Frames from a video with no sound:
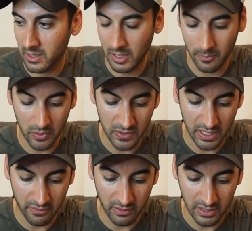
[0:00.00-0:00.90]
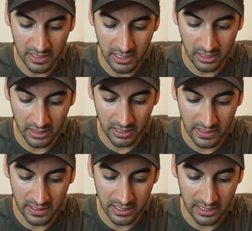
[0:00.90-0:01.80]
September seventeenth and
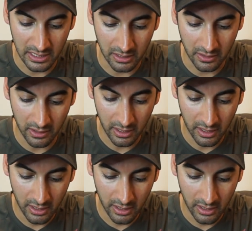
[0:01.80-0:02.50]
sixteenth